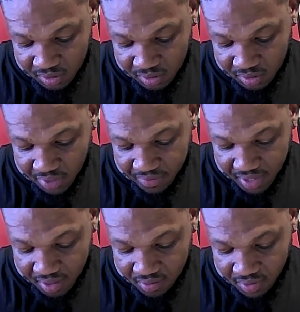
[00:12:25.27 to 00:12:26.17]
There we
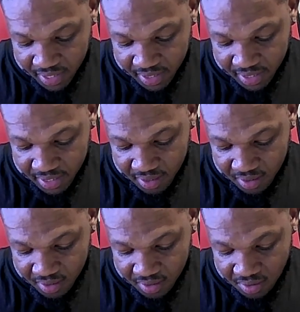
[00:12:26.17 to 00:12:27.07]
go. Got the
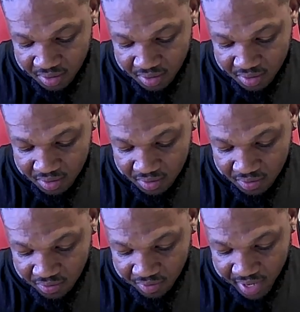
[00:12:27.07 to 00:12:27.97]

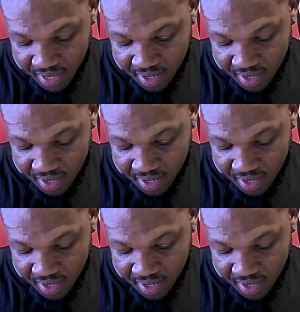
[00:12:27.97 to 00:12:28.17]
red.